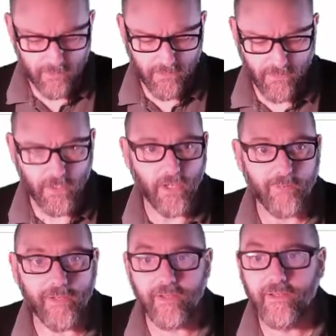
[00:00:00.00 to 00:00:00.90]

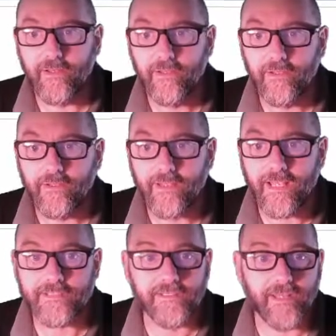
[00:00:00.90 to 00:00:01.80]
comma,
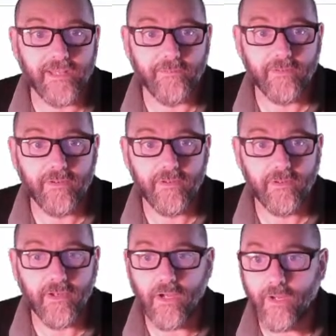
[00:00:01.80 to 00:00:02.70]
last name,
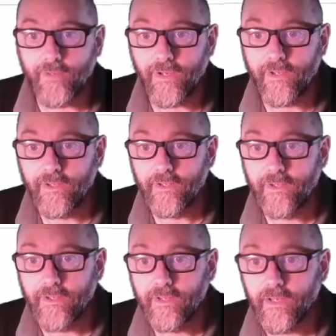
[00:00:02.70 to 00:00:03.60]
comma,
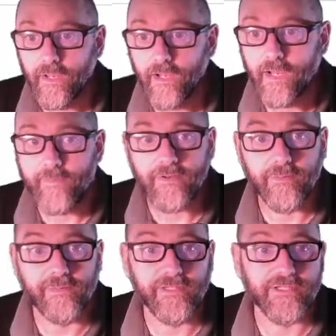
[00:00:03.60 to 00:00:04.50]
how about
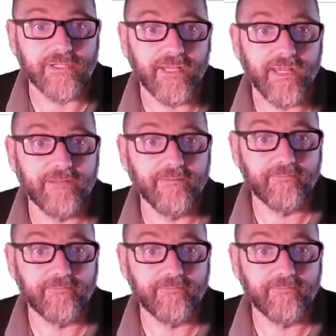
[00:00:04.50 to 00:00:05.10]
completion date?